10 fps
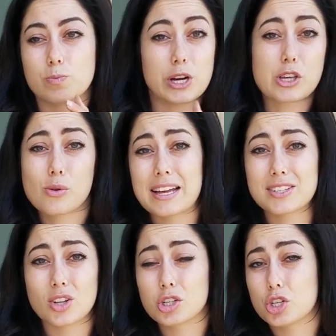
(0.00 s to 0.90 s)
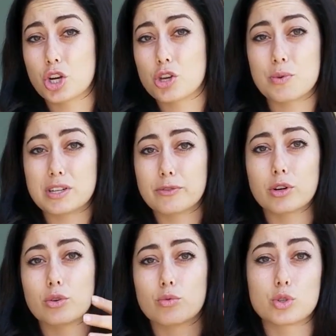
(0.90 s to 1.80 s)
bring you guys along to show you what
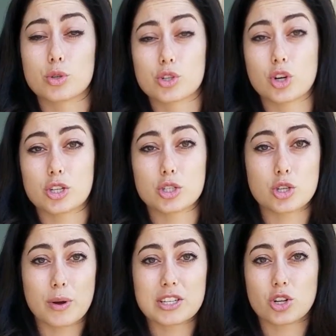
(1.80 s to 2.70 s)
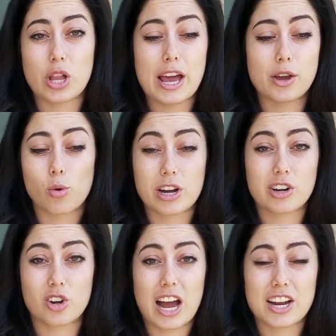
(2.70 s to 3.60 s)
different resorts across the US are like or
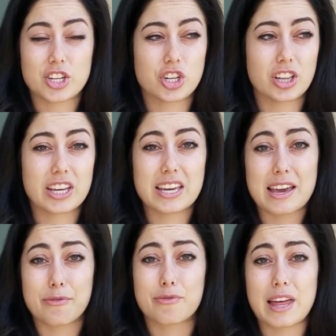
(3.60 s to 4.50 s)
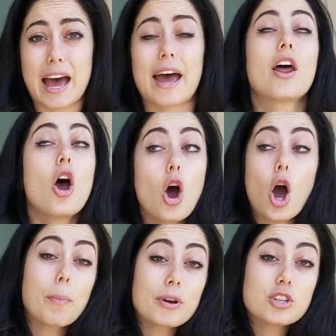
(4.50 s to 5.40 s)
internationally if that
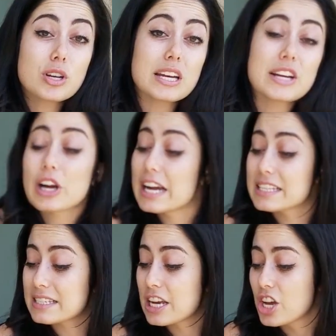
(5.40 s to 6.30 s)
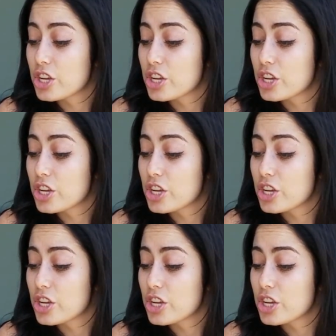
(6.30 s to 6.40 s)
opportunity arises.